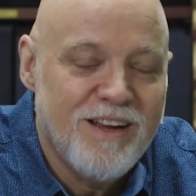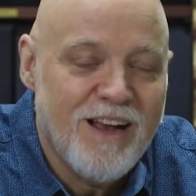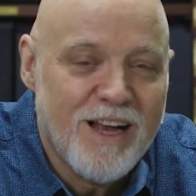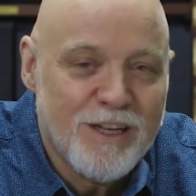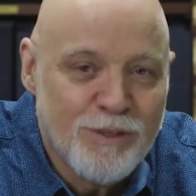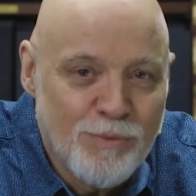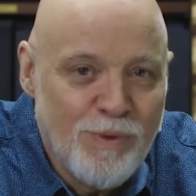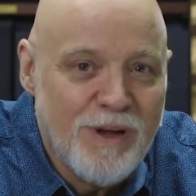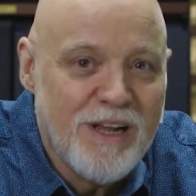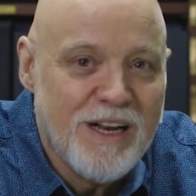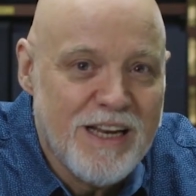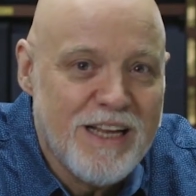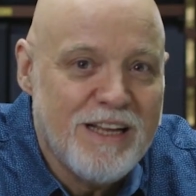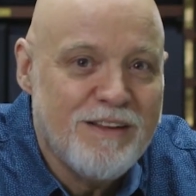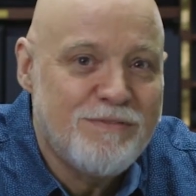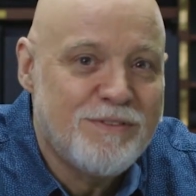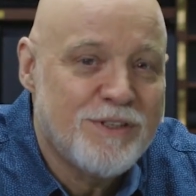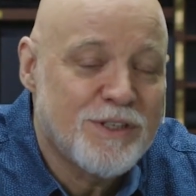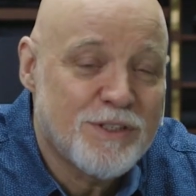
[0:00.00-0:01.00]
As we
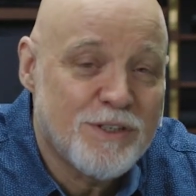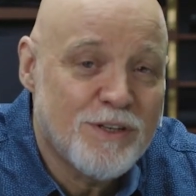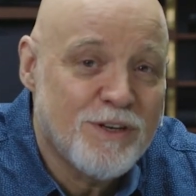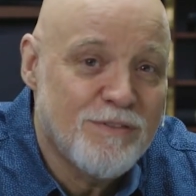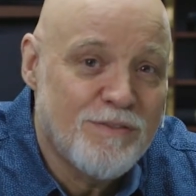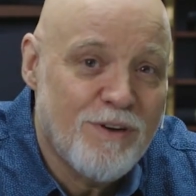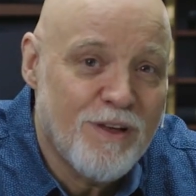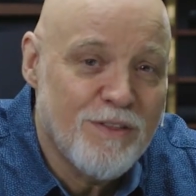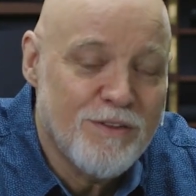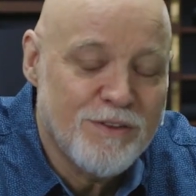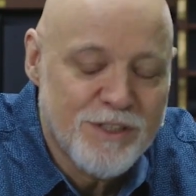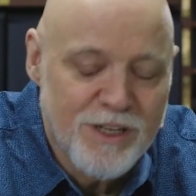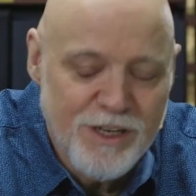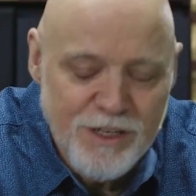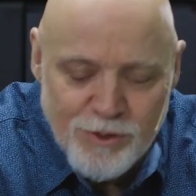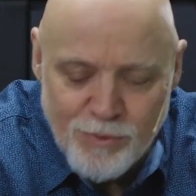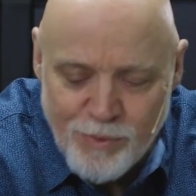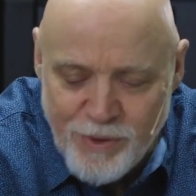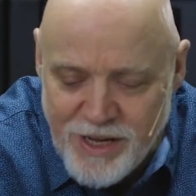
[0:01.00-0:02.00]
live to serve others,
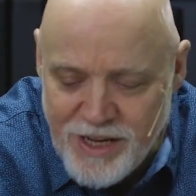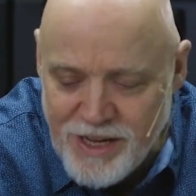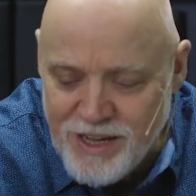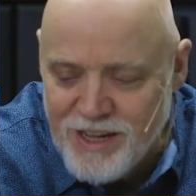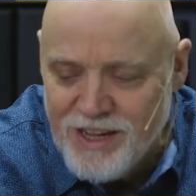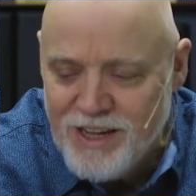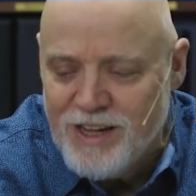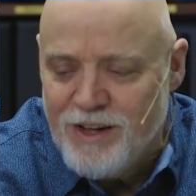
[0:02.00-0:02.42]
and as we,